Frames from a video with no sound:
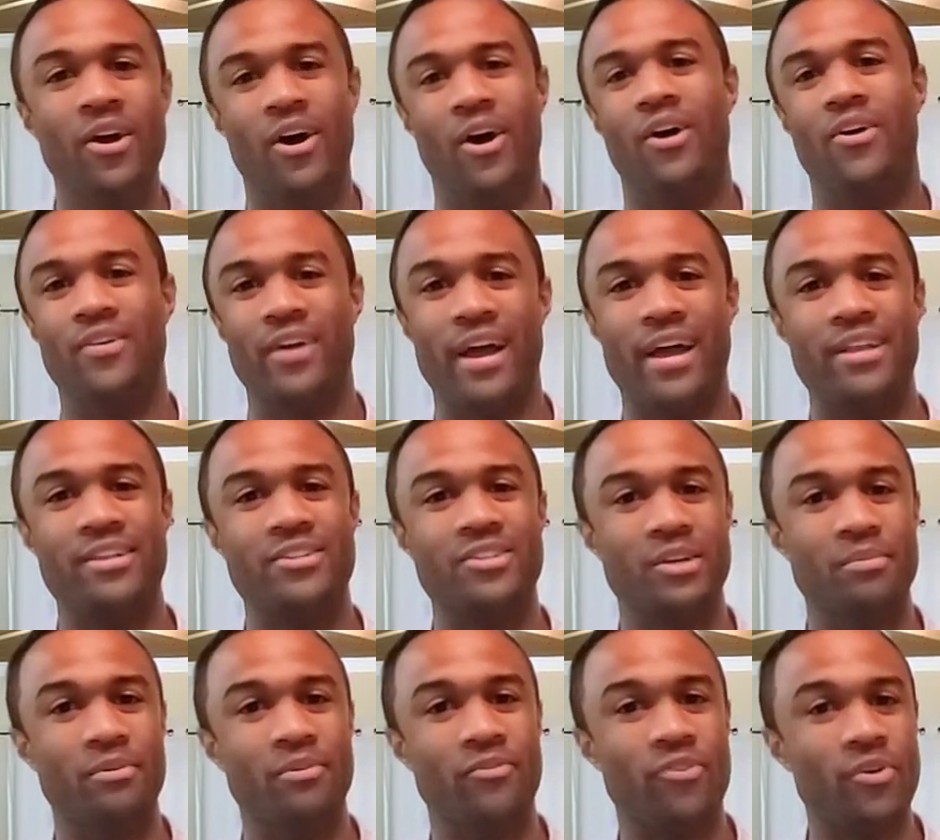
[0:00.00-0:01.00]
Alright,
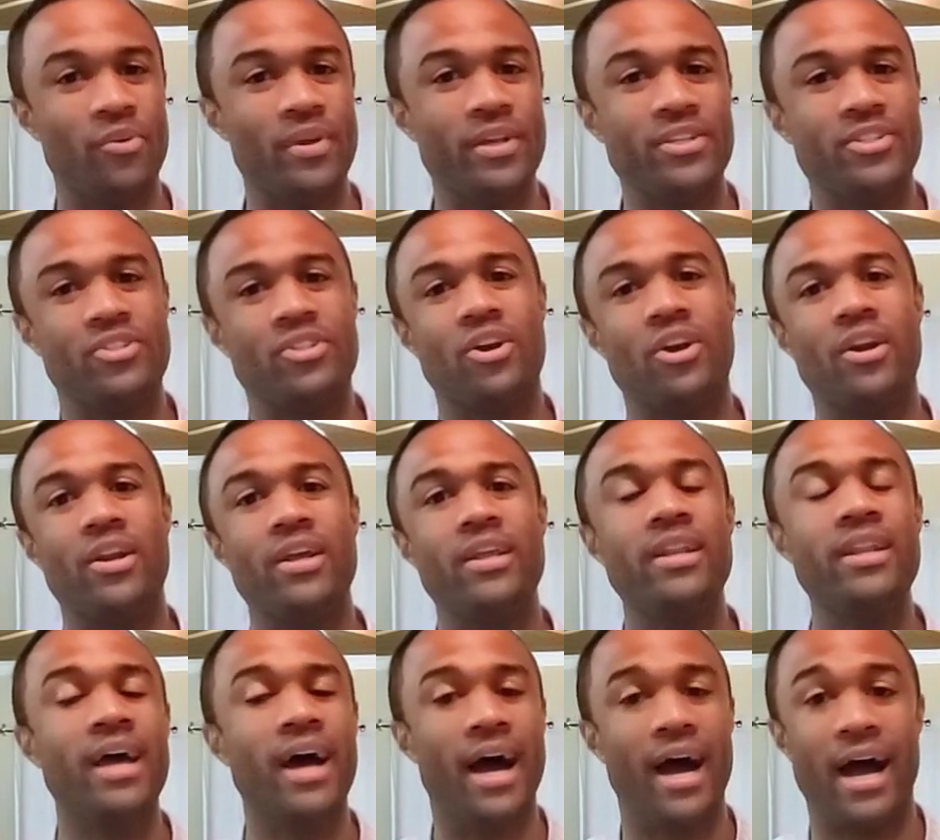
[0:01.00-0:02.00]
so before we get started,
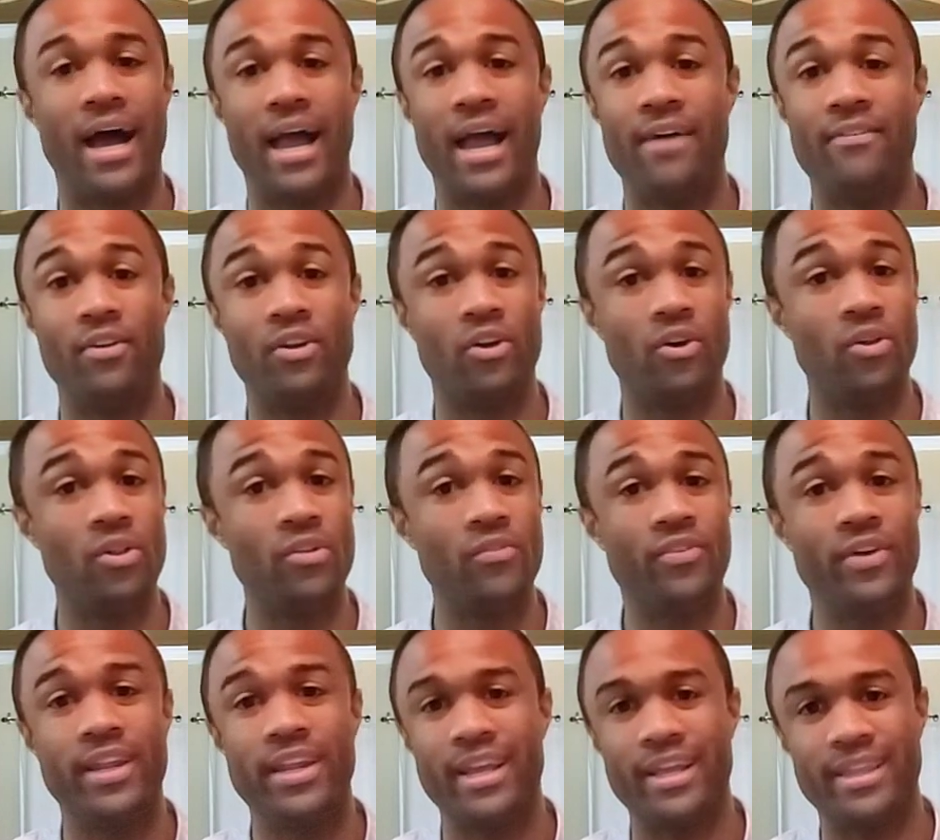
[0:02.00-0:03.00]
I have a goal of
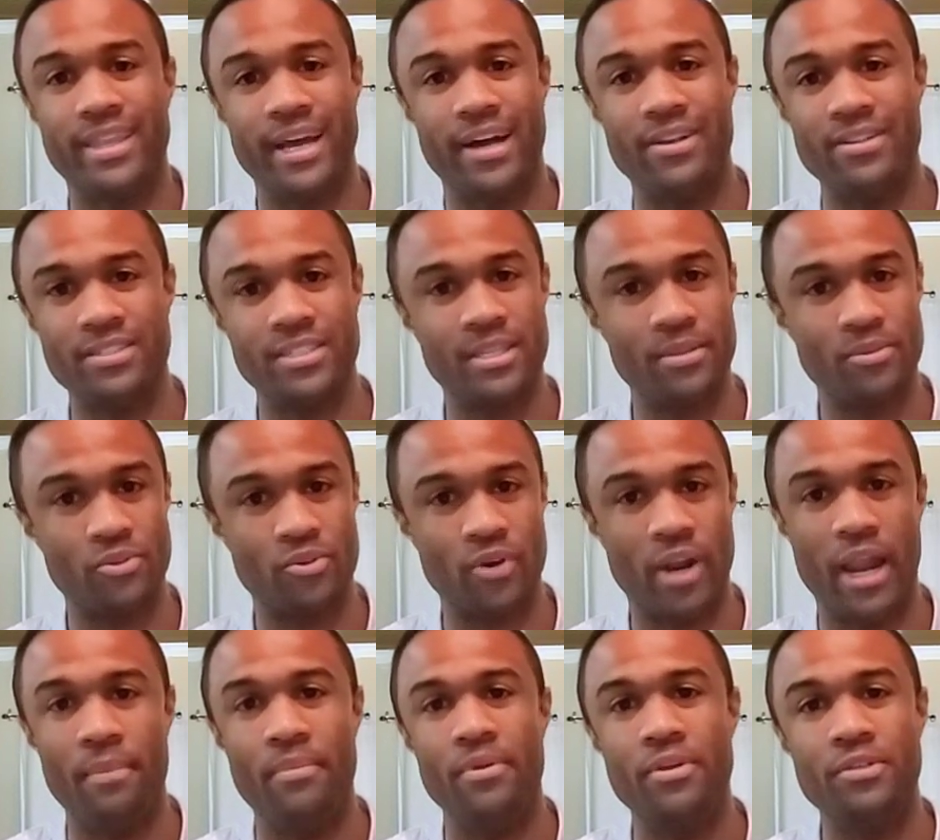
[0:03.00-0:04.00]
hitting 1,000
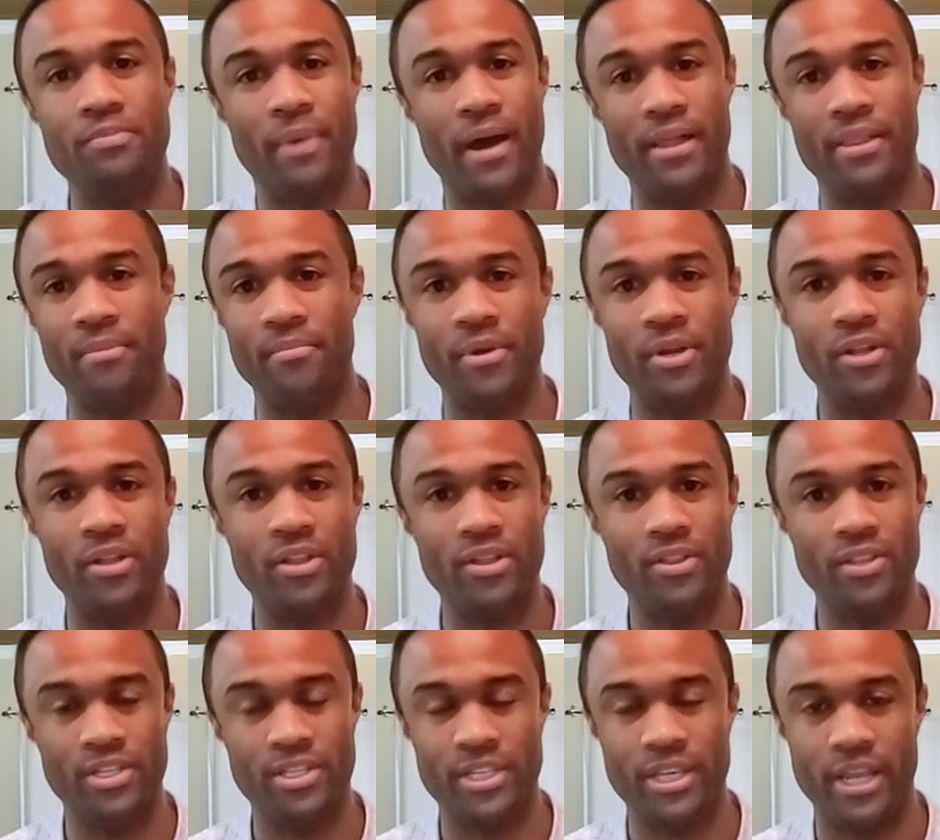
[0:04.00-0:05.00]
subscribers by the middle of
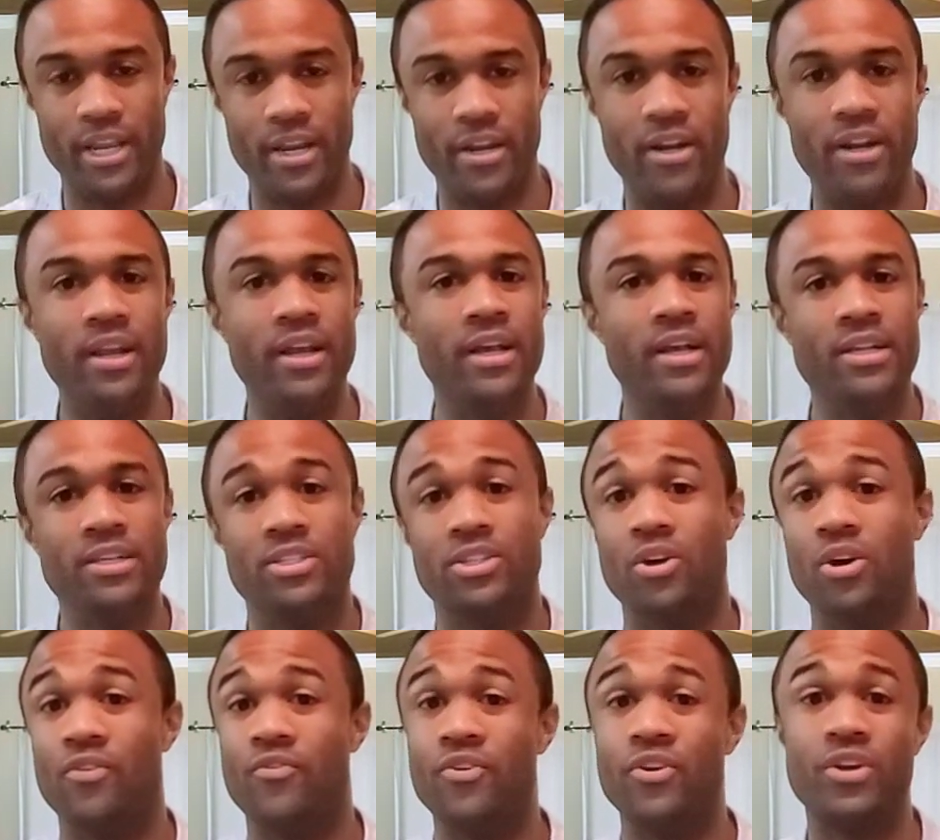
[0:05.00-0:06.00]
this year.
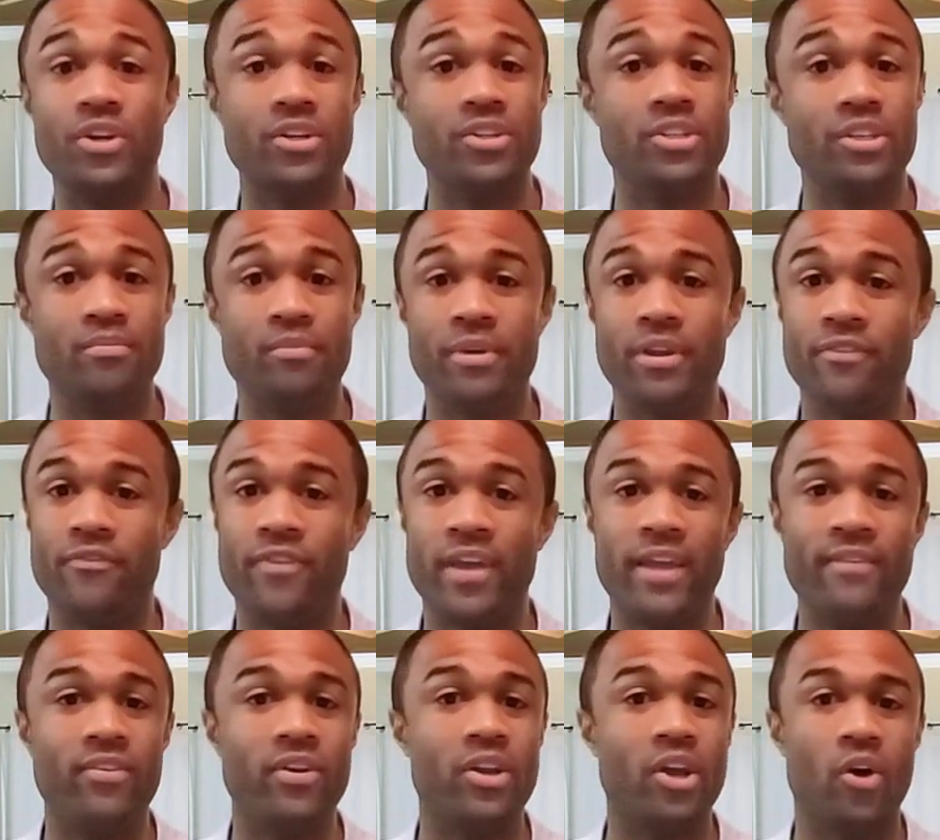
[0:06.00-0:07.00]
So if you could do me a
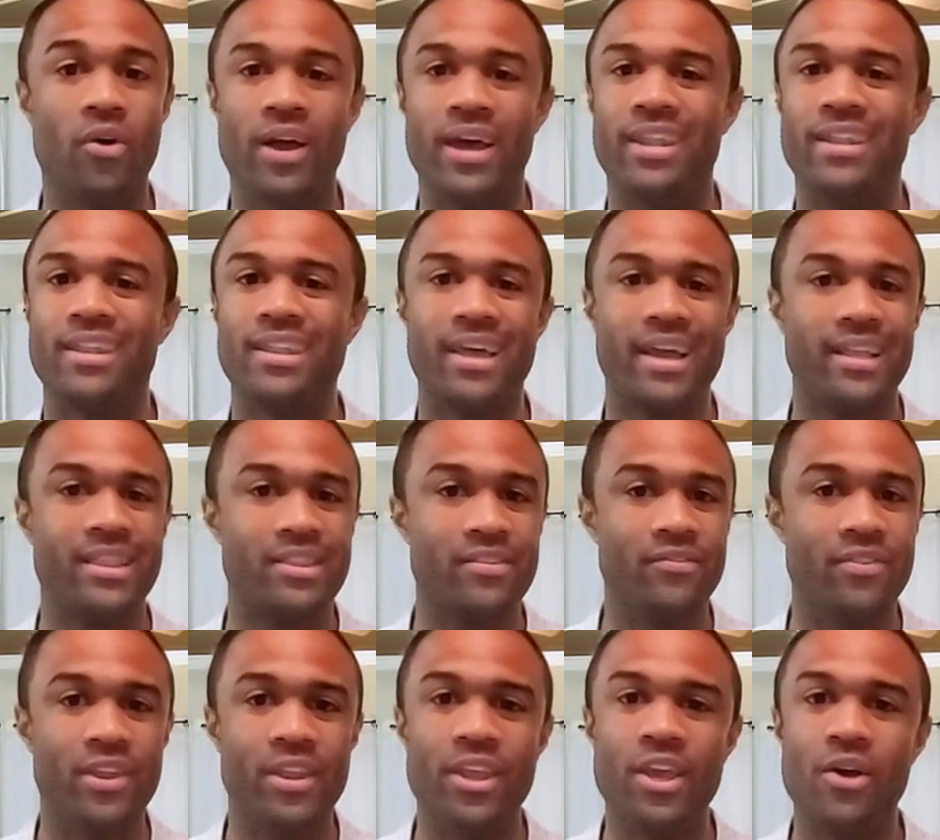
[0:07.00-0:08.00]
favor, go ahead and like the
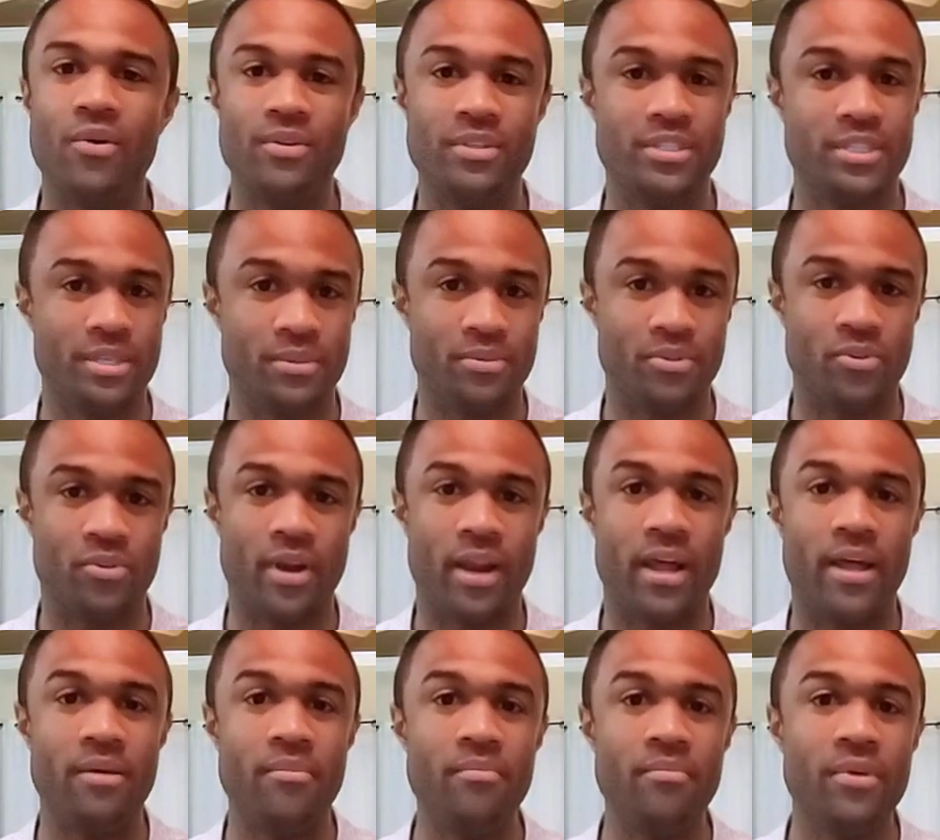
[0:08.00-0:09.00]
video and
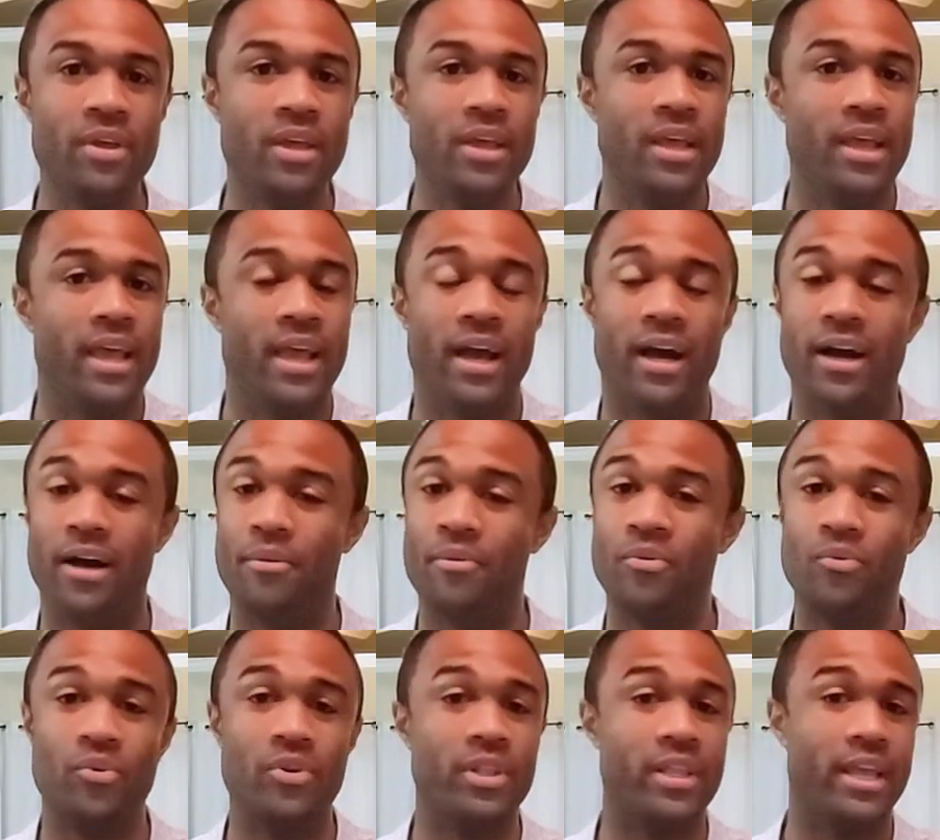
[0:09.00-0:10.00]
subscribe.
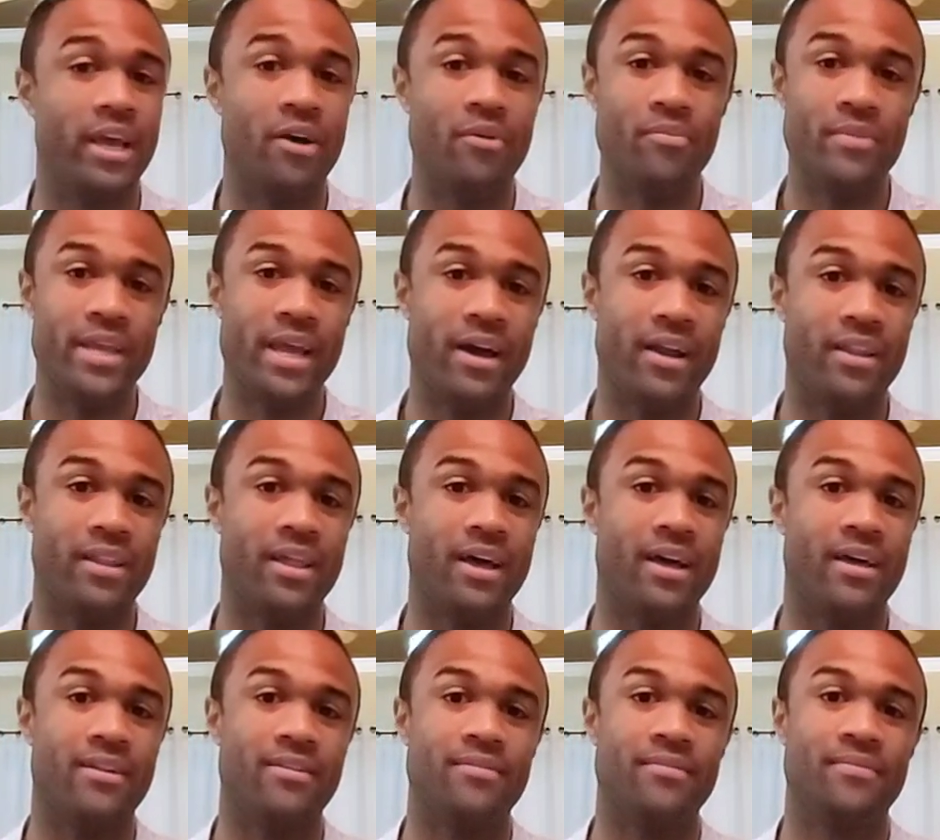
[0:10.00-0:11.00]
It really helped me out a lot.